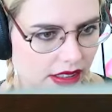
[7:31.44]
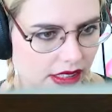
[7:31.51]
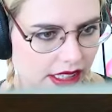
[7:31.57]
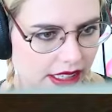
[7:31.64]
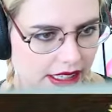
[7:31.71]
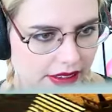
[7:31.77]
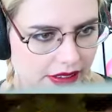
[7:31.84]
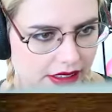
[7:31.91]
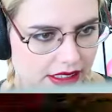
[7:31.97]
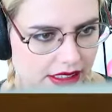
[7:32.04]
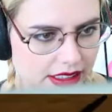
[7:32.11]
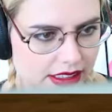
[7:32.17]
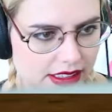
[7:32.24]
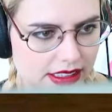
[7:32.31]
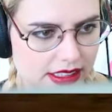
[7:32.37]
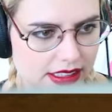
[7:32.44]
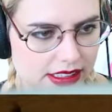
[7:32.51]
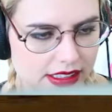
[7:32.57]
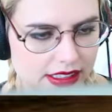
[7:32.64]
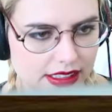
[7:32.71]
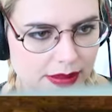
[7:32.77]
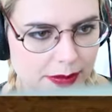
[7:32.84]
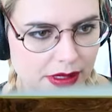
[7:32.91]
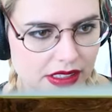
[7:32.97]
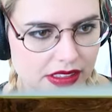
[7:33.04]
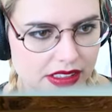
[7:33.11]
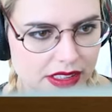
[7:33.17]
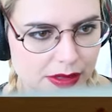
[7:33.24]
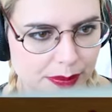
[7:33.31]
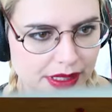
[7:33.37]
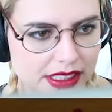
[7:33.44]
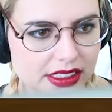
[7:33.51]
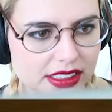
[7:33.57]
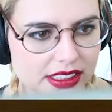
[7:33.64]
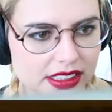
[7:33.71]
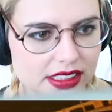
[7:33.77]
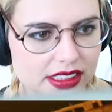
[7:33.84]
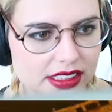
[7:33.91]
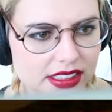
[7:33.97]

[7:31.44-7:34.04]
okay, well, this is a decent amount of space.